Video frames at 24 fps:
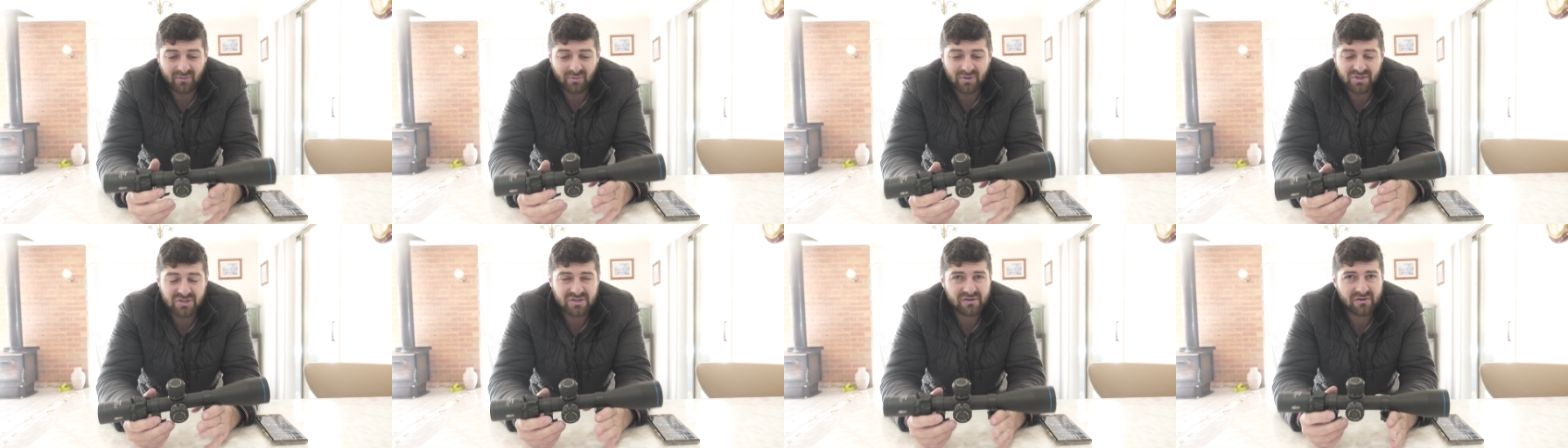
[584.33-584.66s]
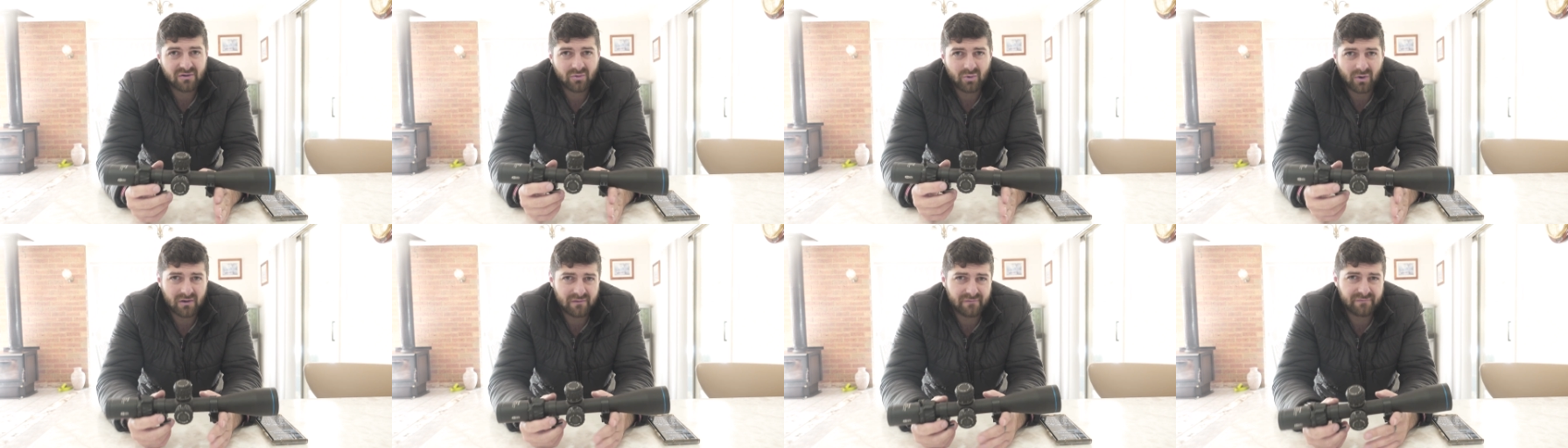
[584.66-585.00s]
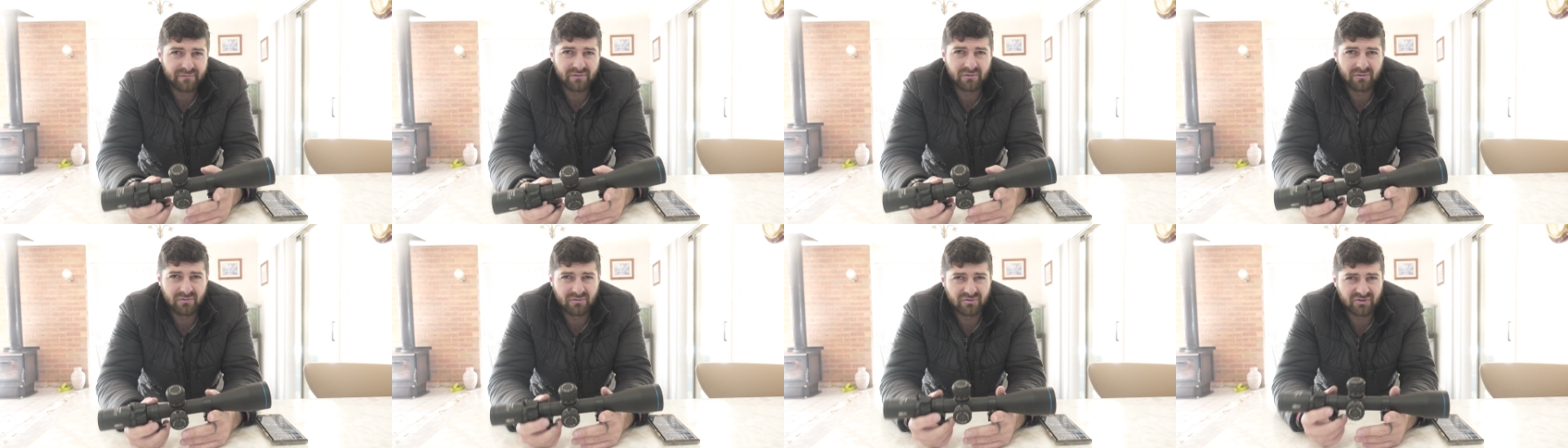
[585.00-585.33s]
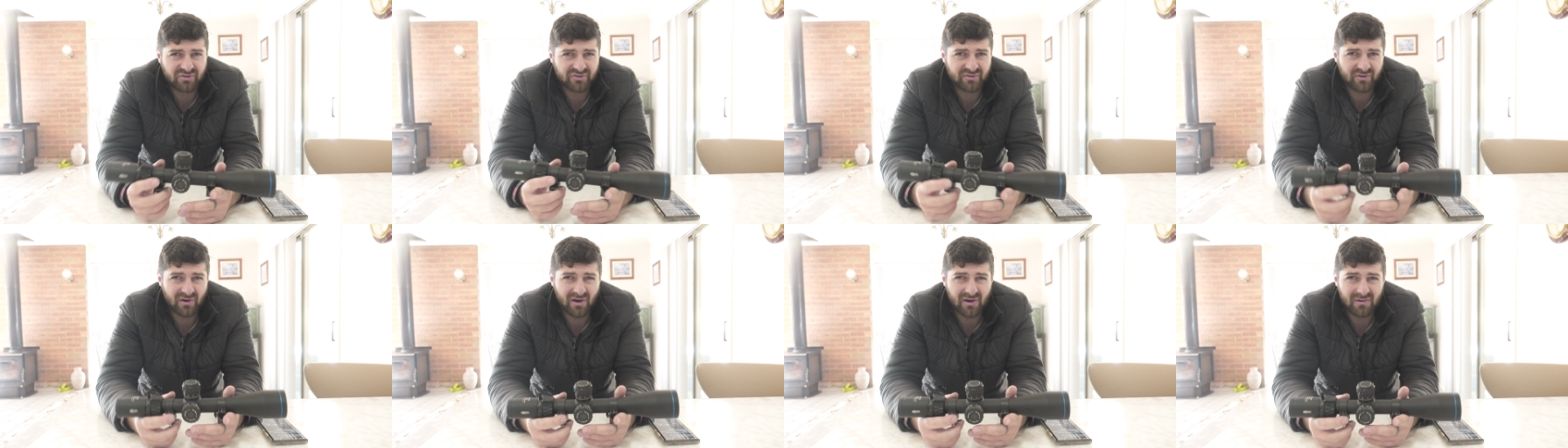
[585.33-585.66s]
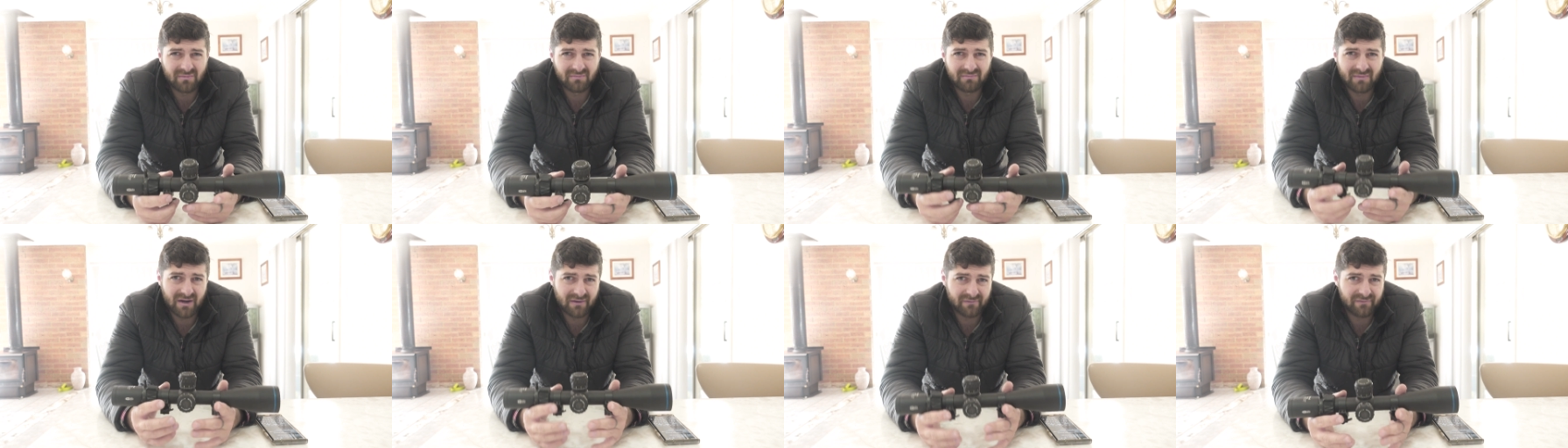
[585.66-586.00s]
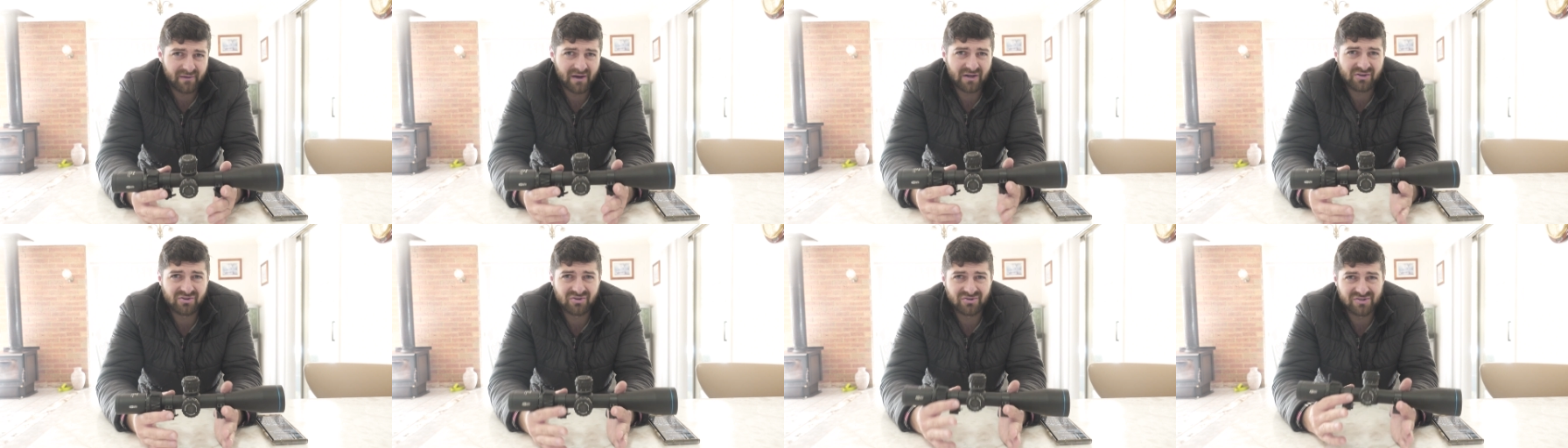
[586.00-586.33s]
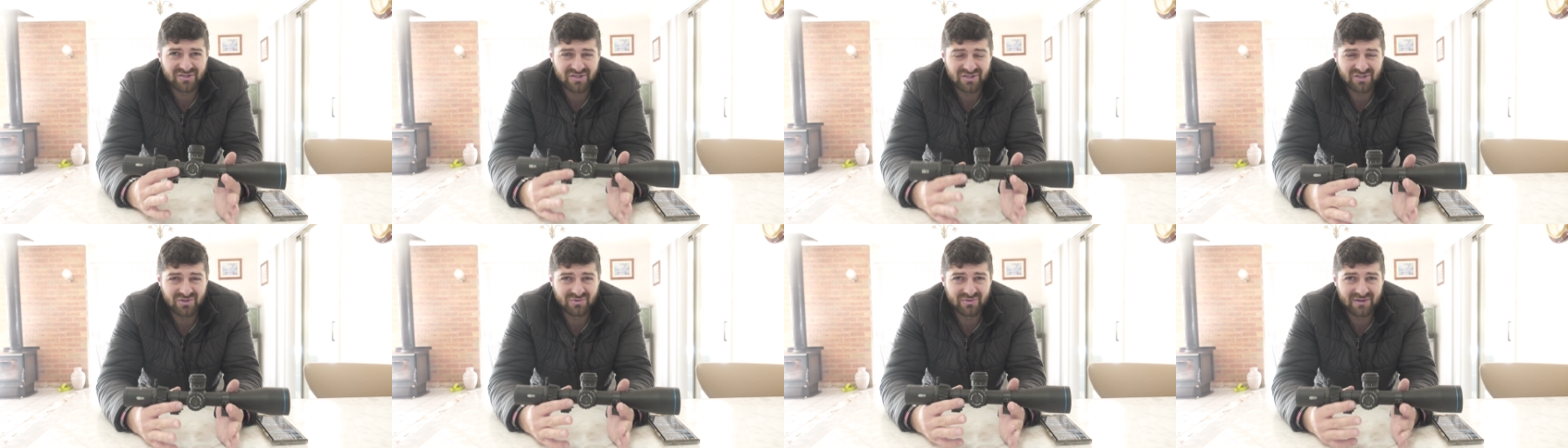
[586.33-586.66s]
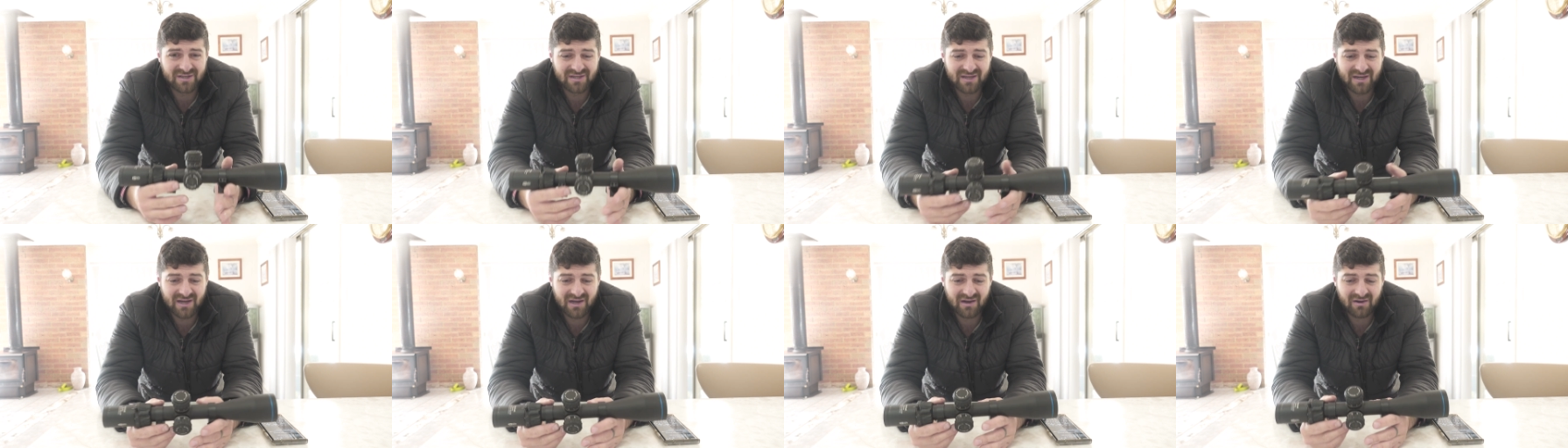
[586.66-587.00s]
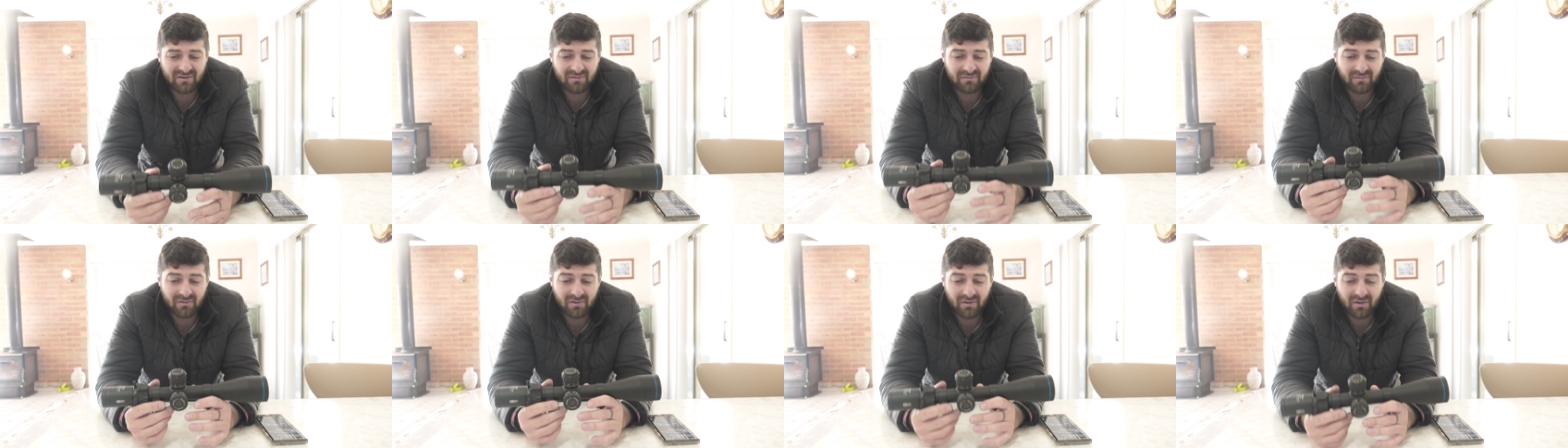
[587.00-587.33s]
which quite a few scope manufacturers are doing now.